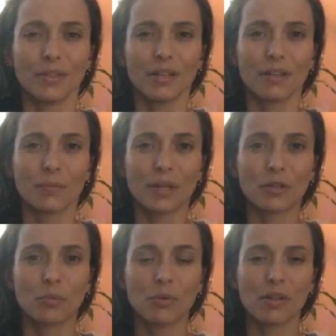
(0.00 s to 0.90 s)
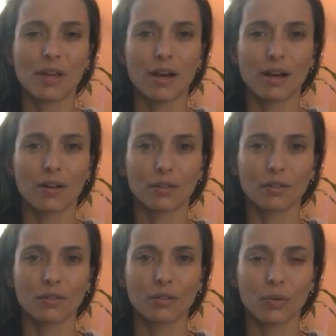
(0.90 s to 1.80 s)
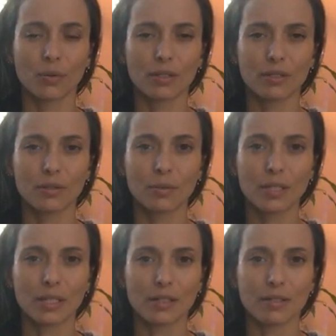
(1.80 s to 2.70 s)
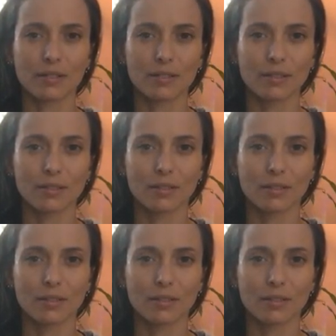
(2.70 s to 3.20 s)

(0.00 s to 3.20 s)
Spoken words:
And when you breathe out, notice the release.